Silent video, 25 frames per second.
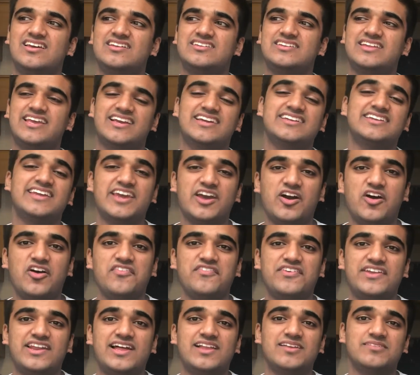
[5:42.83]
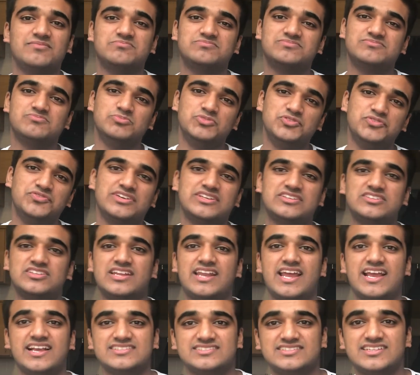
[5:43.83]
take a day off and I'll move it to the
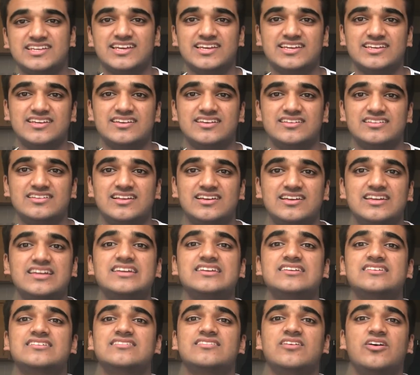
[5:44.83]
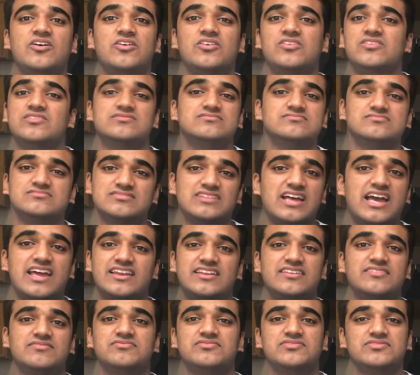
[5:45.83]
next day, like, or
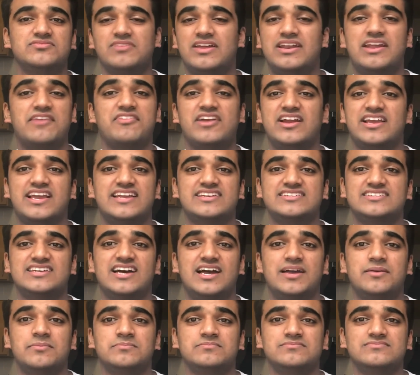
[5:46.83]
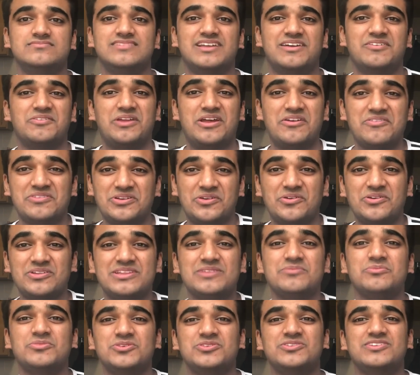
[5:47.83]
whenever I get time, like whenever you're in
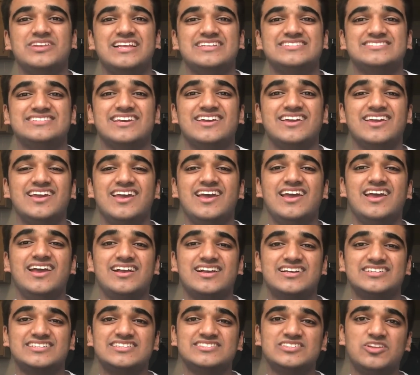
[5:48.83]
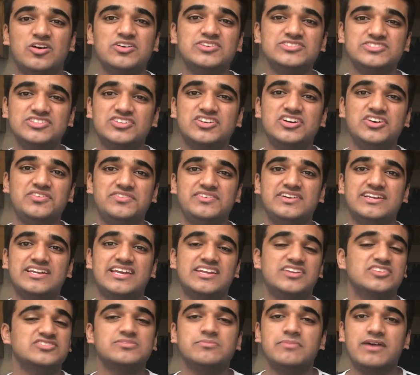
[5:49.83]
the mood, let's say. Because as long as you're covering,
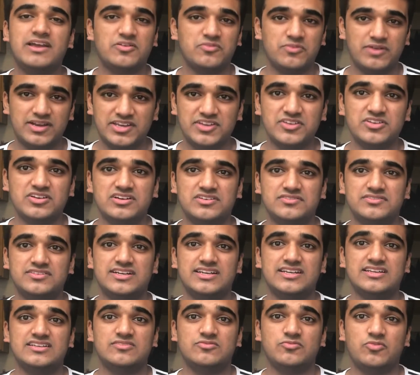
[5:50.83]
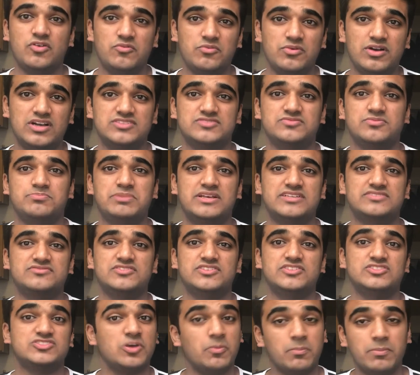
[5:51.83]
it doesn't matter when you cover it. What works best for
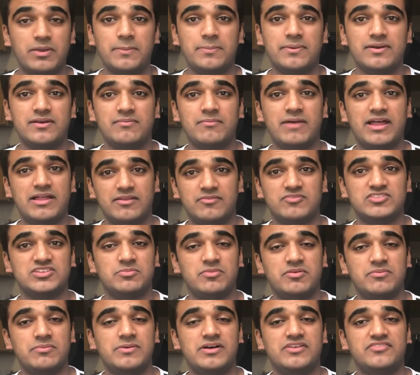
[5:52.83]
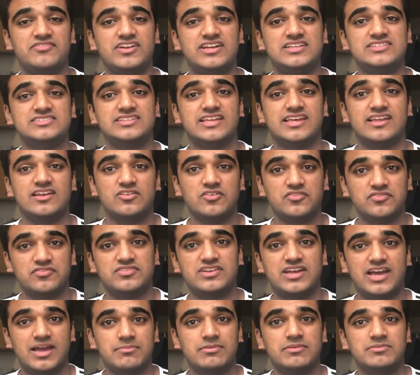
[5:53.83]
you. Some people, some of my friends, they love
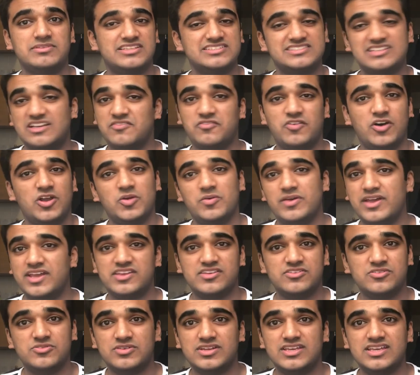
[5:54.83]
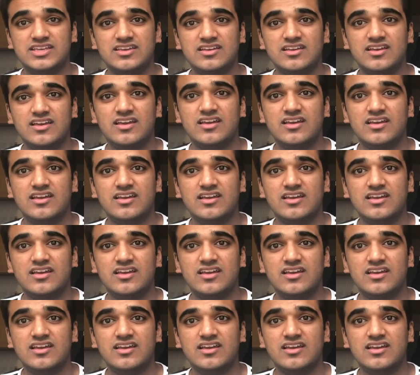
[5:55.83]
timetable. They still follow it at uni.